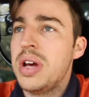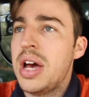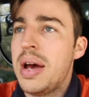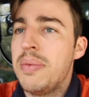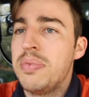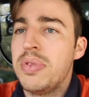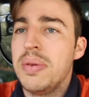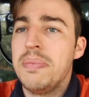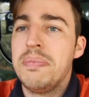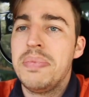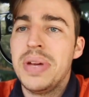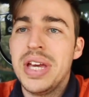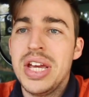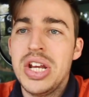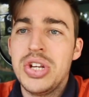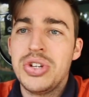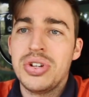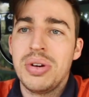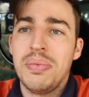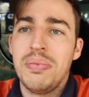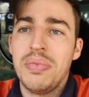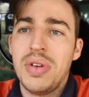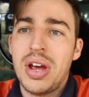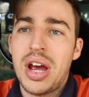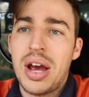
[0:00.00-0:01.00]
up the beach,
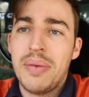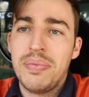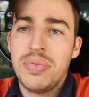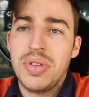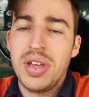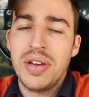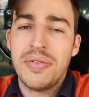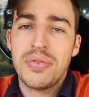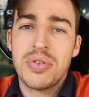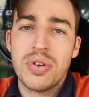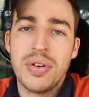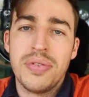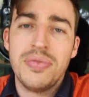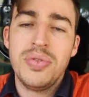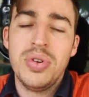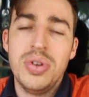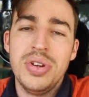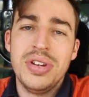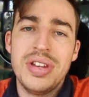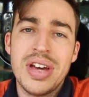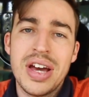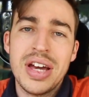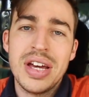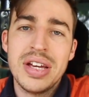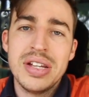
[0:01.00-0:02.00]
I'm up there for a few
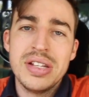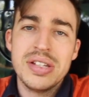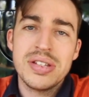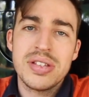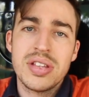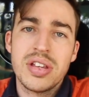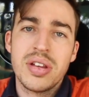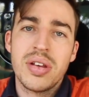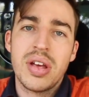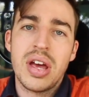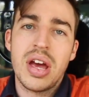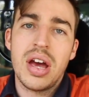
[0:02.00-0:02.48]
days,